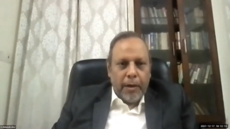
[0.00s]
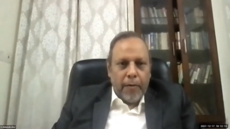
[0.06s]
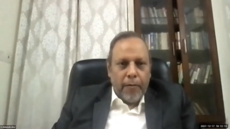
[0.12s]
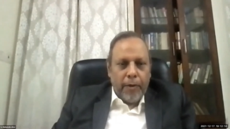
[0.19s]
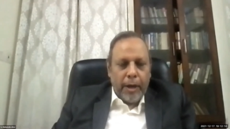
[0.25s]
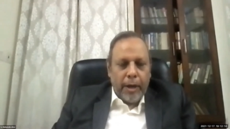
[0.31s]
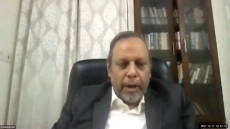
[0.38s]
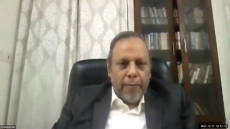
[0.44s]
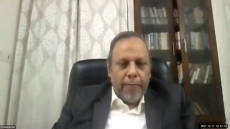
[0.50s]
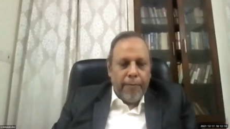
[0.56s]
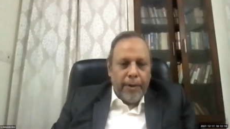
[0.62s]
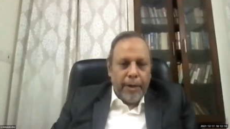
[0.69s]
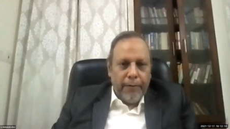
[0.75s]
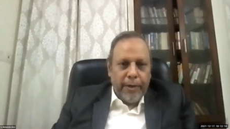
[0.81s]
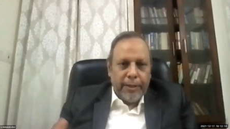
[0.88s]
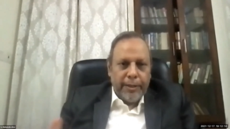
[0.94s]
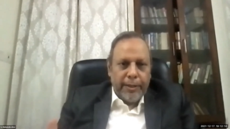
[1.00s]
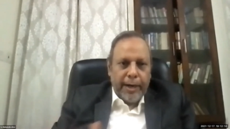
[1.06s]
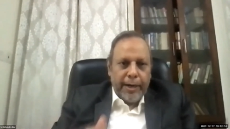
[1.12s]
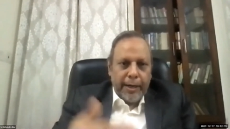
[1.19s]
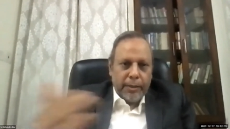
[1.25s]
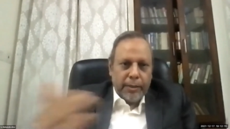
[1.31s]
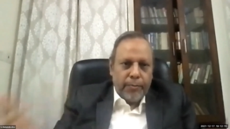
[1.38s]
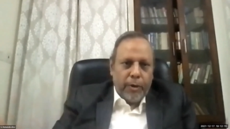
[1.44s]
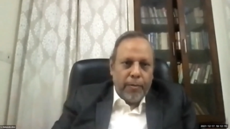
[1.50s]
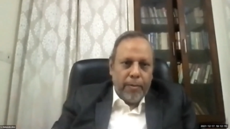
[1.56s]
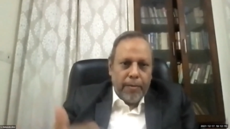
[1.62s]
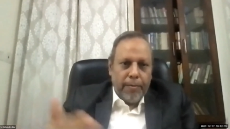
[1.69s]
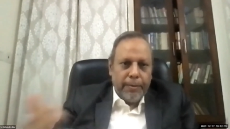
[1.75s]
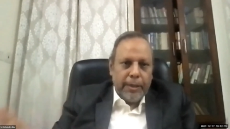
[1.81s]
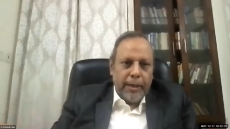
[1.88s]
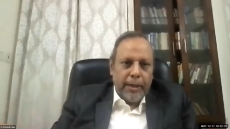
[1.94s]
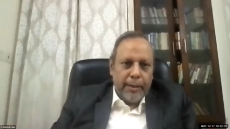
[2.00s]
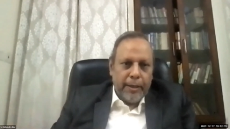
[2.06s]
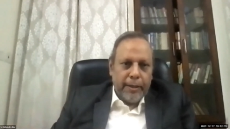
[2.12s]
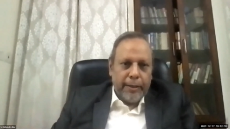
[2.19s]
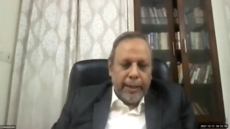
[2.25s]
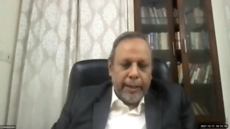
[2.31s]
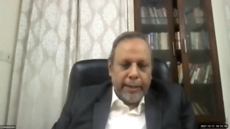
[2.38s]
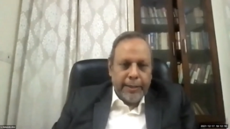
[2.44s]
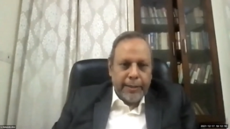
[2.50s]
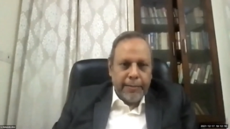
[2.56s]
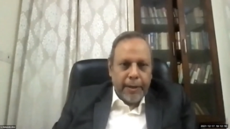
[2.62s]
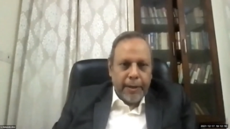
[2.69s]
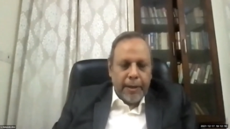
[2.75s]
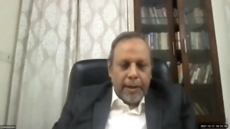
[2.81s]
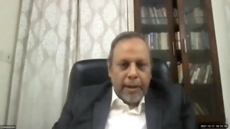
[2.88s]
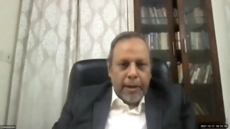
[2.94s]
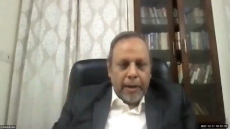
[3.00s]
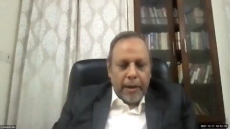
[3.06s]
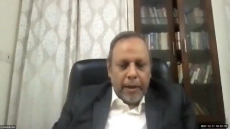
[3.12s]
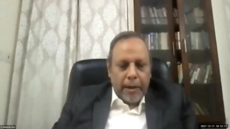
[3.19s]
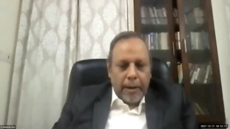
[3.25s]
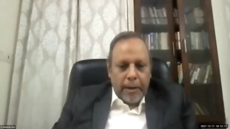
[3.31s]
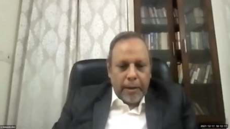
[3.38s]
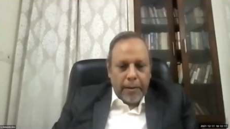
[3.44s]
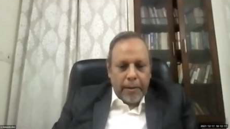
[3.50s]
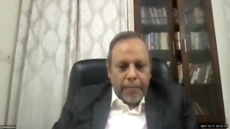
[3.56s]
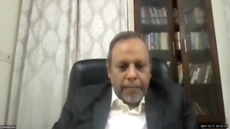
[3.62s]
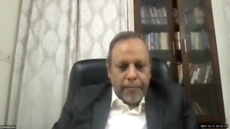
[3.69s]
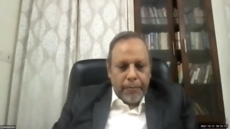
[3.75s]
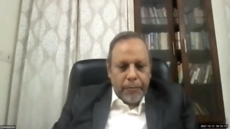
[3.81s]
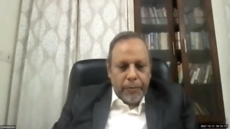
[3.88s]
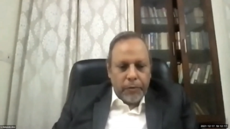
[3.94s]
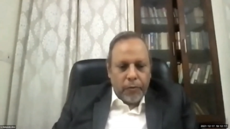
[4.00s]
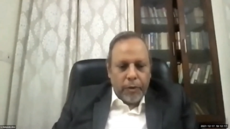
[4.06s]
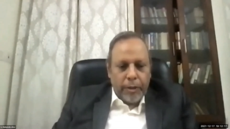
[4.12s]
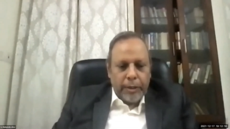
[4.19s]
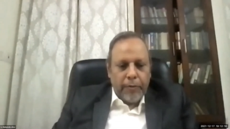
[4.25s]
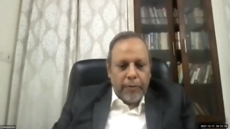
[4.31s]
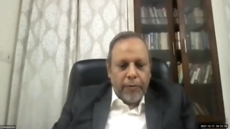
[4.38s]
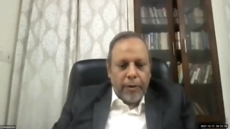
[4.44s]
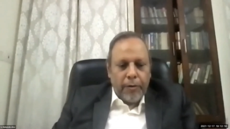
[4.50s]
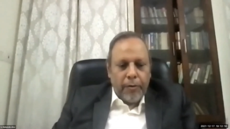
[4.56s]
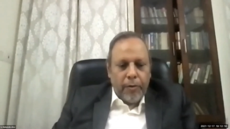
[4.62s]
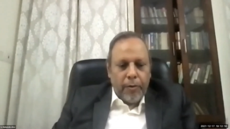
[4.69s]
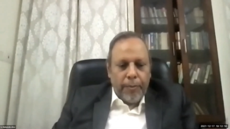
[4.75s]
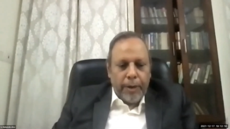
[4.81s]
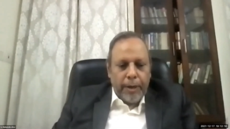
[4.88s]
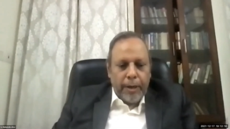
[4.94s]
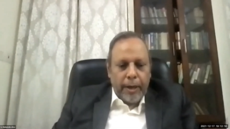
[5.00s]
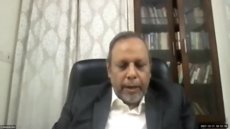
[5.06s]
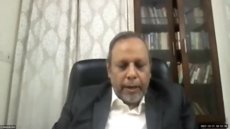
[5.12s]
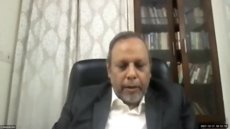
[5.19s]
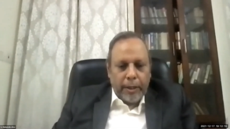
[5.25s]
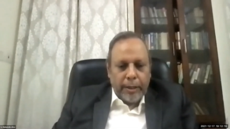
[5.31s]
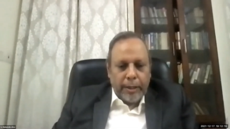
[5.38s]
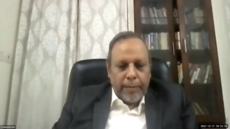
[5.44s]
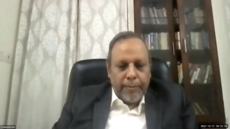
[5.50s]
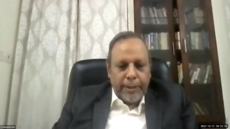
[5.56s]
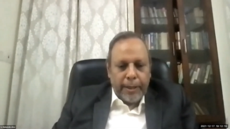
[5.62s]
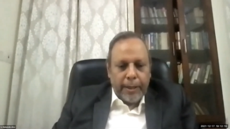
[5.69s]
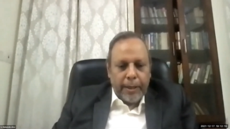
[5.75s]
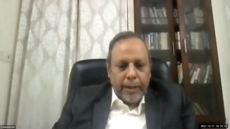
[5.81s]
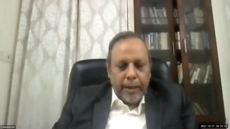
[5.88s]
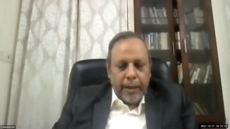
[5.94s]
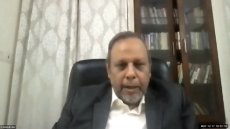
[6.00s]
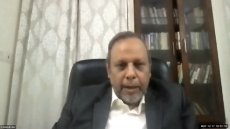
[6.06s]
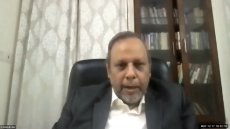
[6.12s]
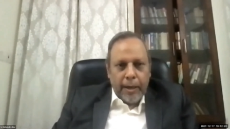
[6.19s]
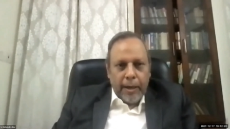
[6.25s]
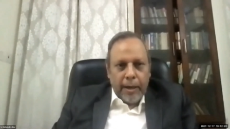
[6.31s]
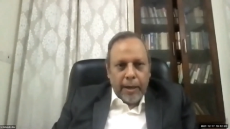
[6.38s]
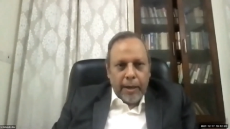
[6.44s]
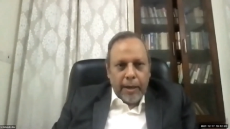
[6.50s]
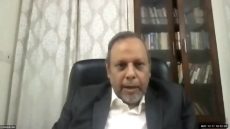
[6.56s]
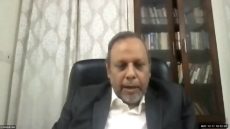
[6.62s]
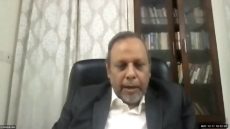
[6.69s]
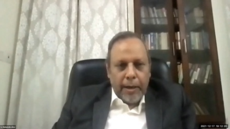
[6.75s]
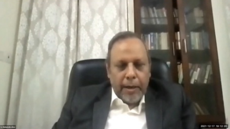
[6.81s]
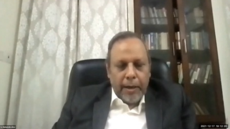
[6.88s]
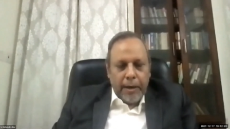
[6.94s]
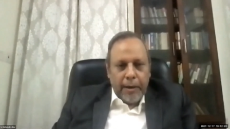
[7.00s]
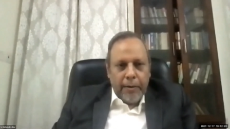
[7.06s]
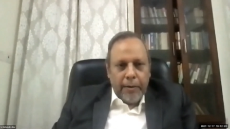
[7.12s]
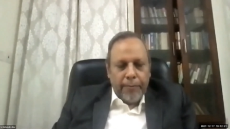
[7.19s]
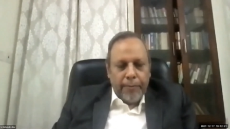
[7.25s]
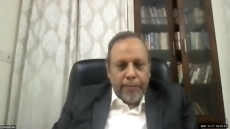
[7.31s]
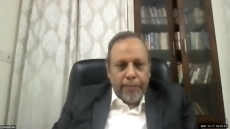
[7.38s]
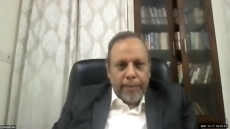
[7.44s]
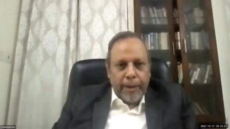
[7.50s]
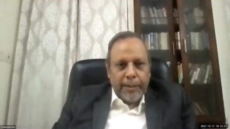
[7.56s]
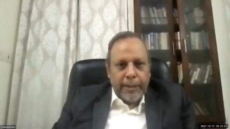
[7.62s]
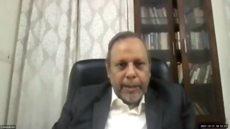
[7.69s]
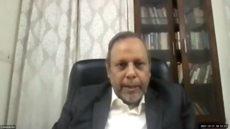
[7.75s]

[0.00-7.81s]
We have investigators problems and other things. So what's your opinion on consumption, puzzle?